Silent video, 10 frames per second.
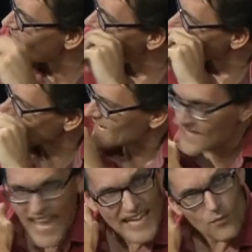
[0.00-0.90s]
we find that
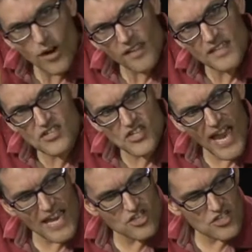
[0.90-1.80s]
at any one of these
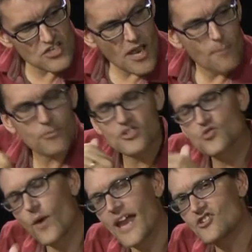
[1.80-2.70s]
stages,
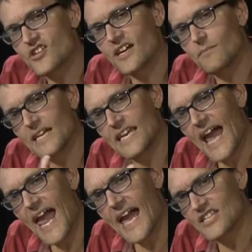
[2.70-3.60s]
persuasion can be
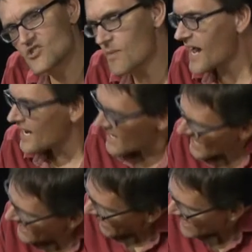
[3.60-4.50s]
enhanced by
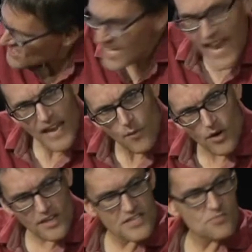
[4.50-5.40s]
enhancing any
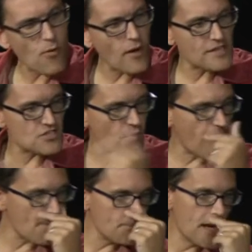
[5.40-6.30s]
one of these points, all
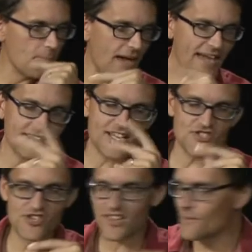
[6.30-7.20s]
right? Pay
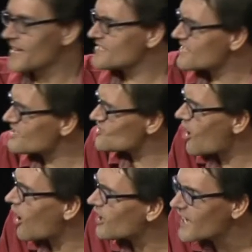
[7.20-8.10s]
attention to the message.
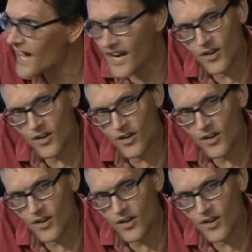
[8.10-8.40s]
All you